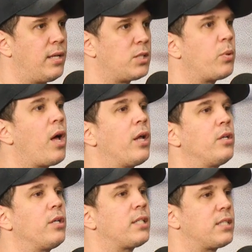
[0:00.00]
That's what
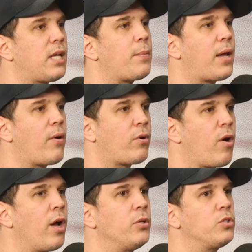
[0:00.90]
Han. That's the type of character
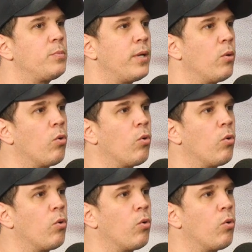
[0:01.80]
Han used to be.